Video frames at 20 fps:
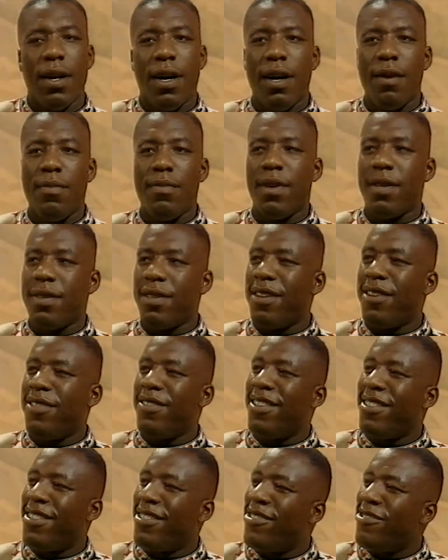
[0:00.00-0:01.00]
Um, I don't know.
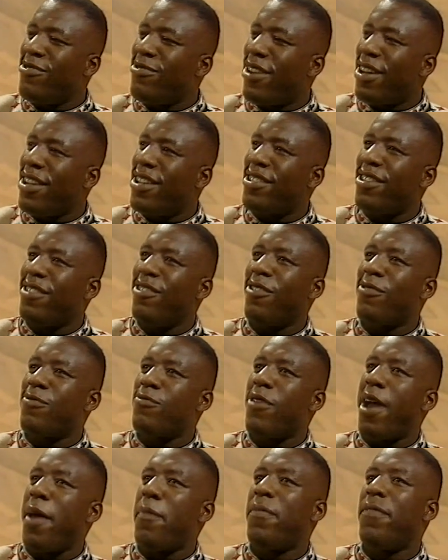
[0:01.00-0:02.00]
It doesn't look like there's a lot
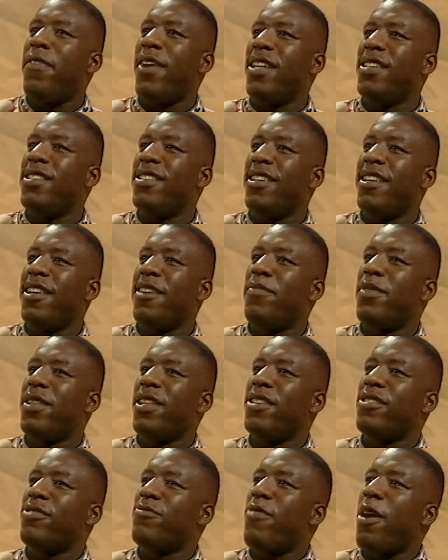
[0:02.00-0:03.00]
of rap fans in here,
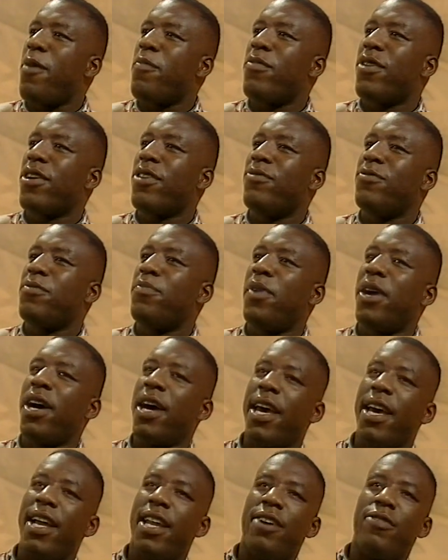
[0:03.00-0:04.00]
but there's a rap record
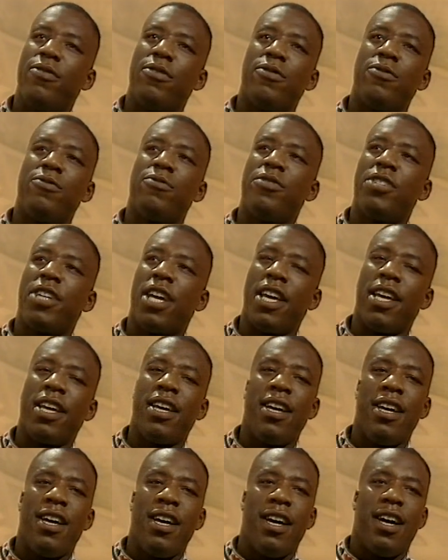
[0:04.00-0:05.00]
by LL Cool
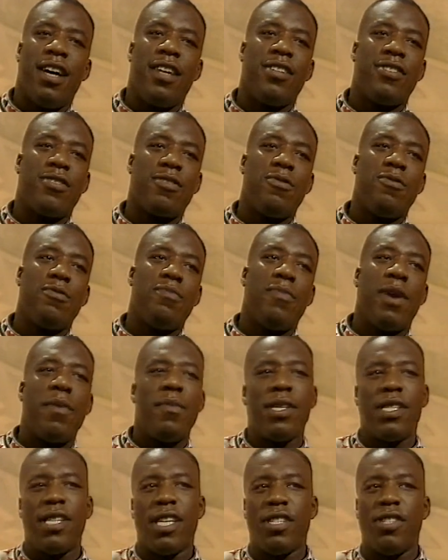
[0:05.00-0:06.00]
J, and it's called
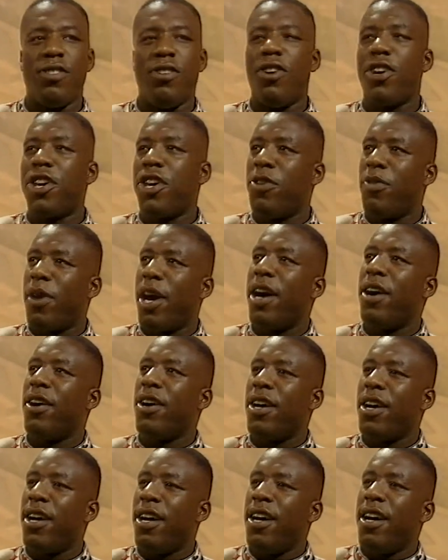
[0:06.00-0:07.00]
Mama Says Knock You
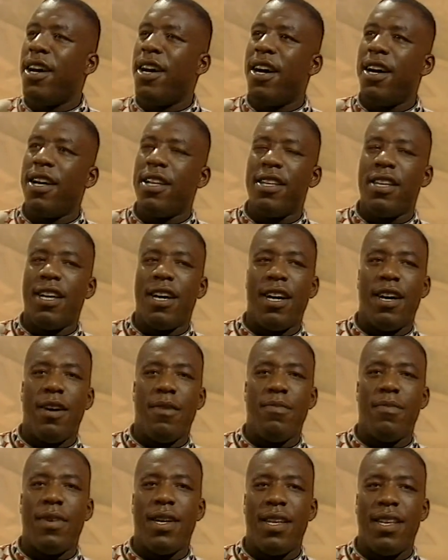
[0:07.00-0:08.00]
Out. And
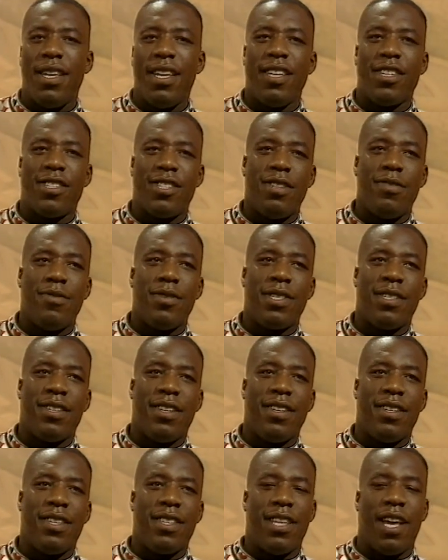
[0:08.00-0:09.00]
um, Lennox Lewis,
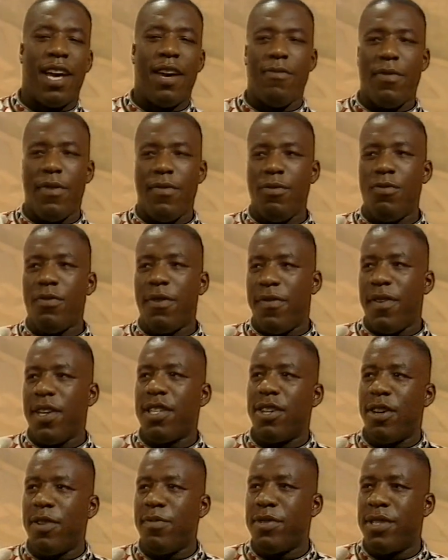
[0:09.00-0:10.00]
it, like with all the
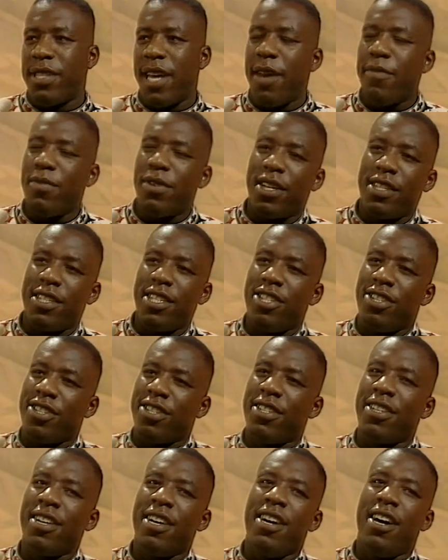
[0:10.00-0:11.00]
things that he was saying when I was
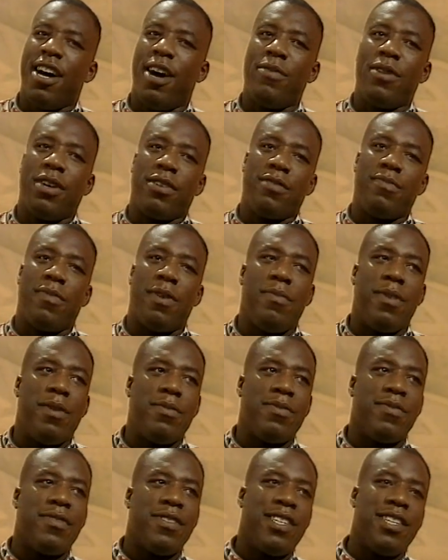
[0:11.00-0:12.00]
injured, I went up to my
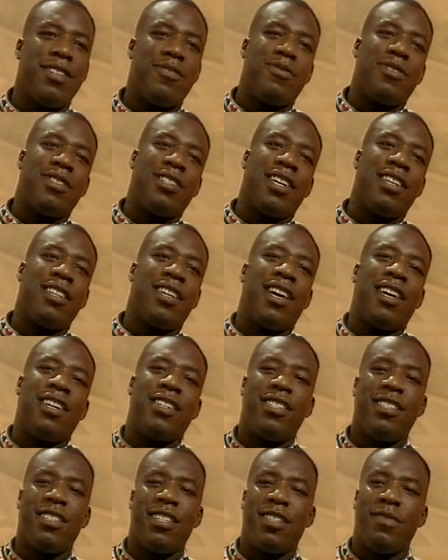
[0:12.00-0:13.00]
mum's for dinner on Sunday,
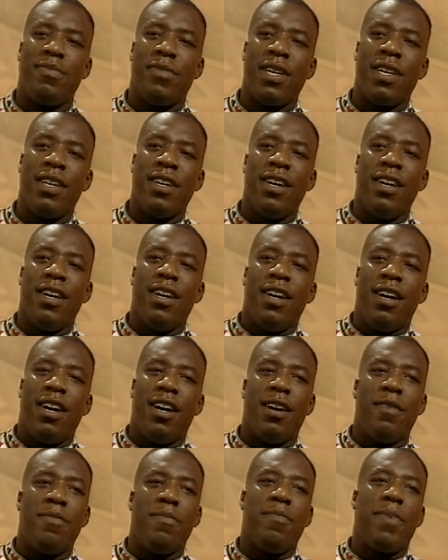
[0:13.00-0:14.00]
and she said to me,
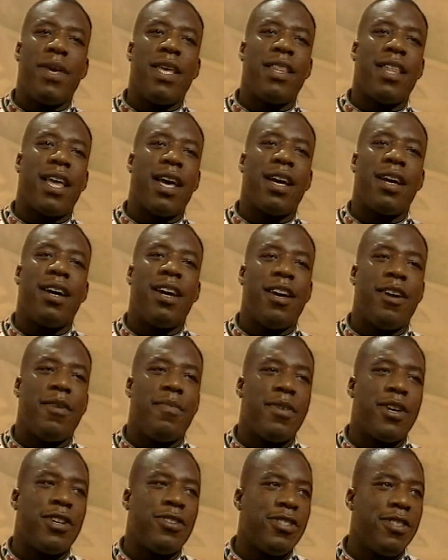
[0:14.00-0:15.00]
um, "Beat that guy
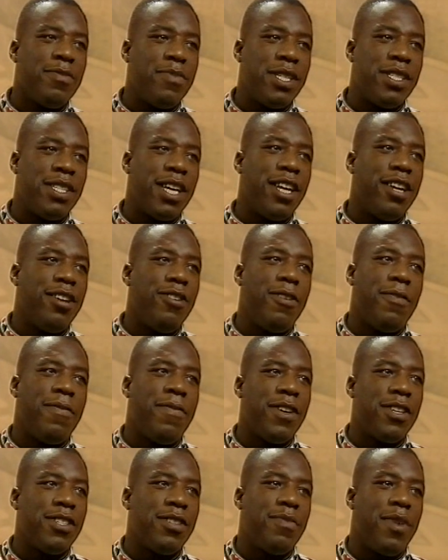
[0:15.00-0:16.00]
up because he's been saying a lot
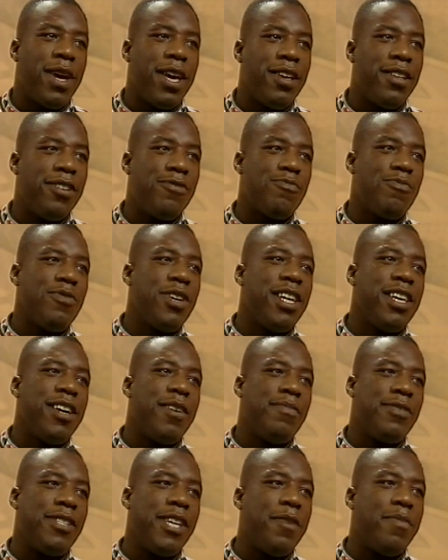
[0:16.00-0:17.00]
of things about you, and it really
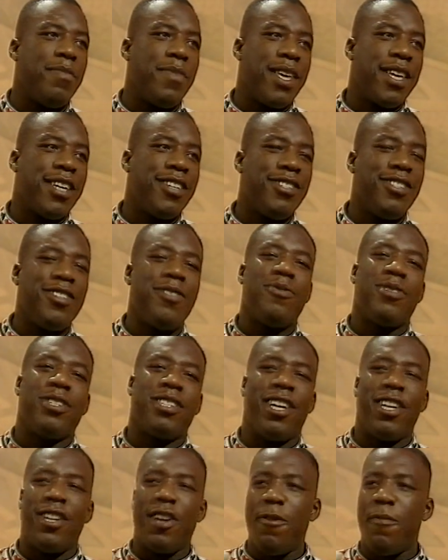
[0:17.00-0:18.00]
upset me because you know what it's like.